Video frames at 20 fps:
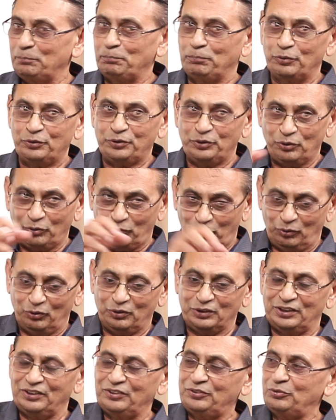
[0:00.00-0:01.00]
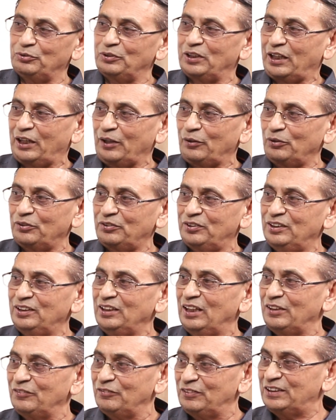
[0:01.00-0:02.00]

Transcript: put your cloth into the kerosene, and